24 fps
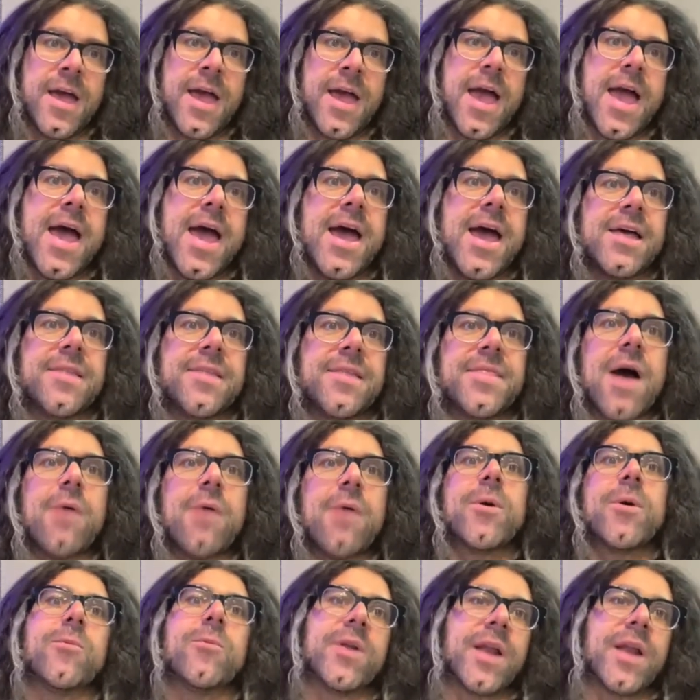And that
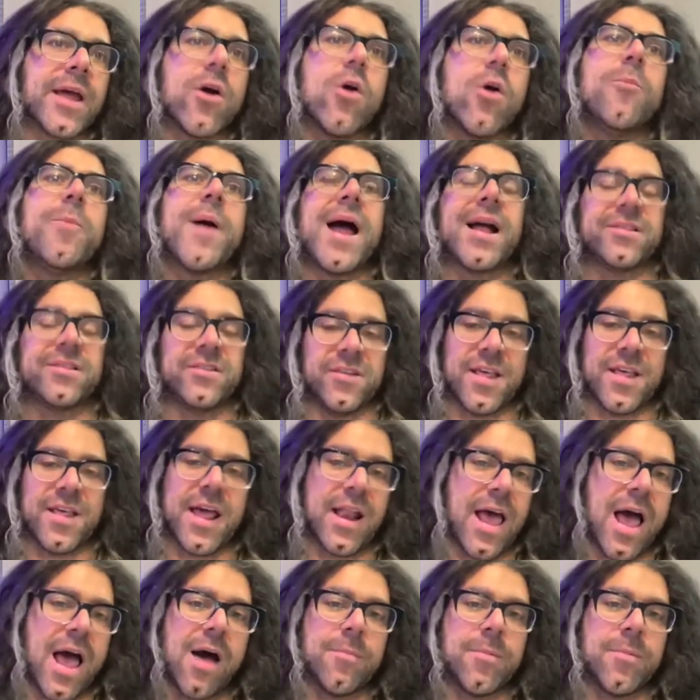way, when I go back to that
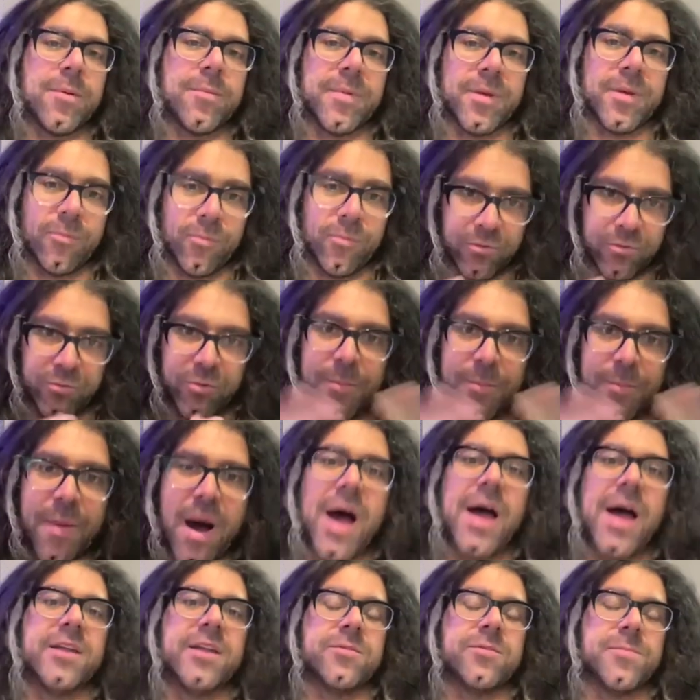album, it will
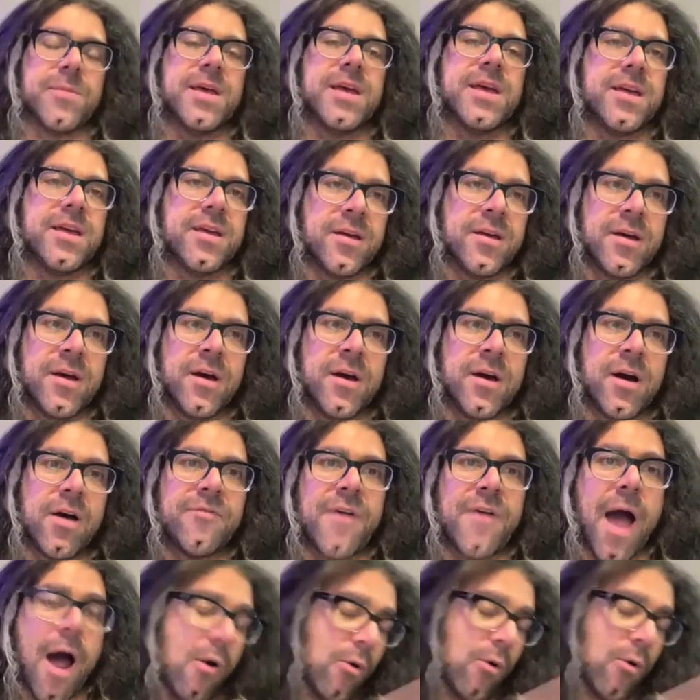remind me of
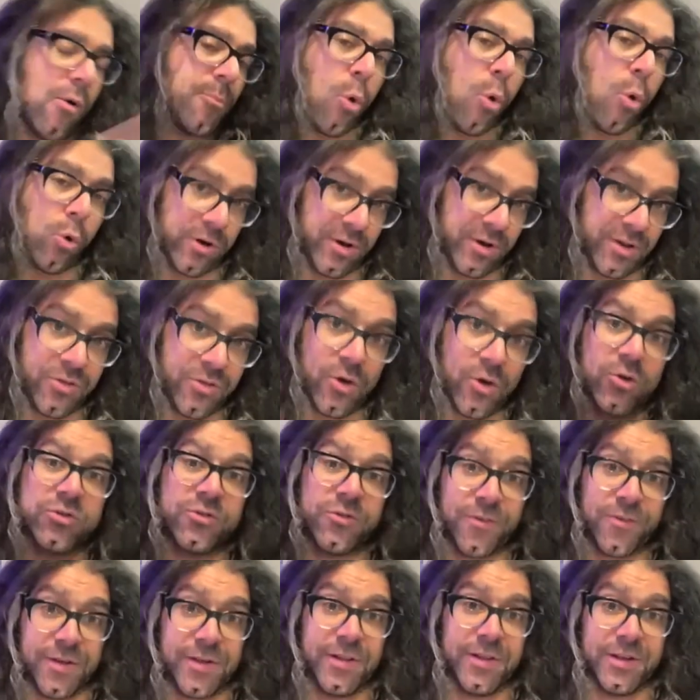how important those
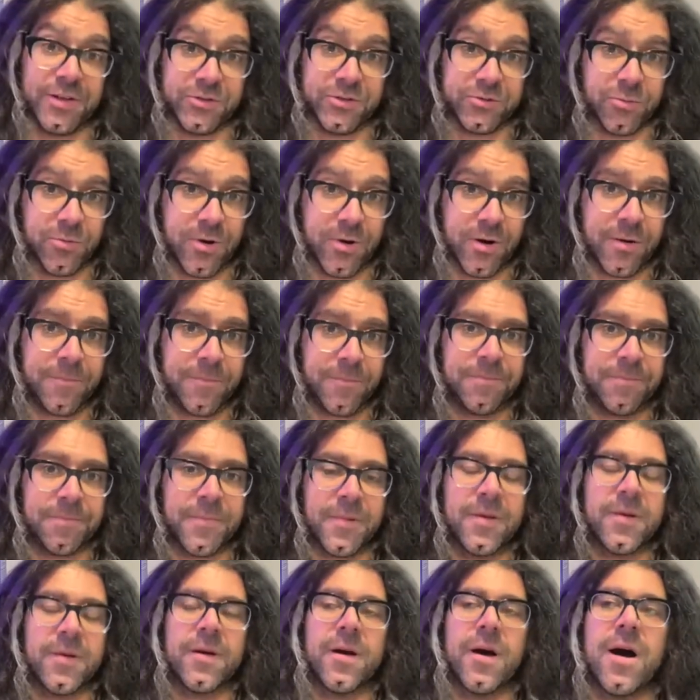feelings were,
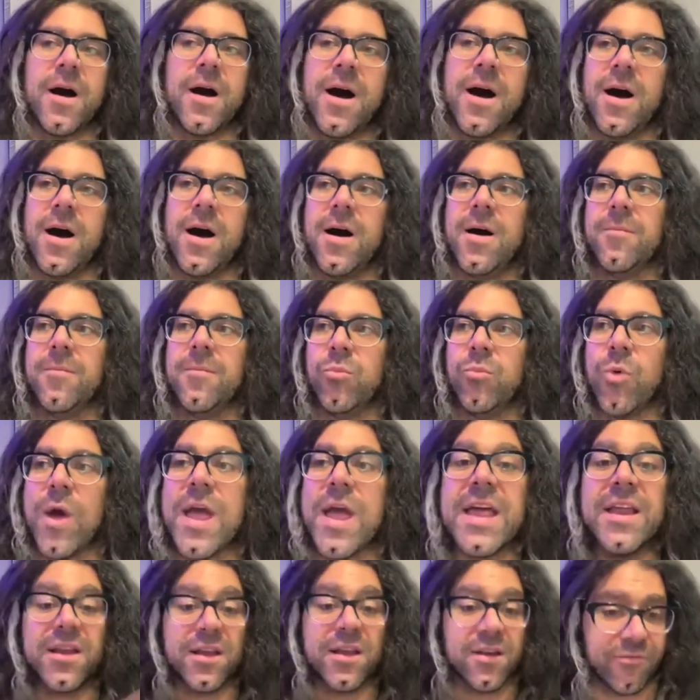
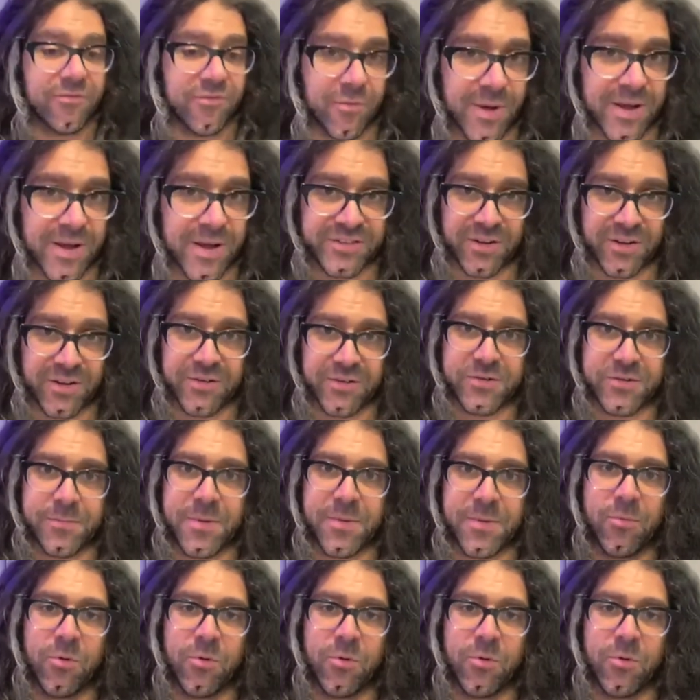waiting for my son to be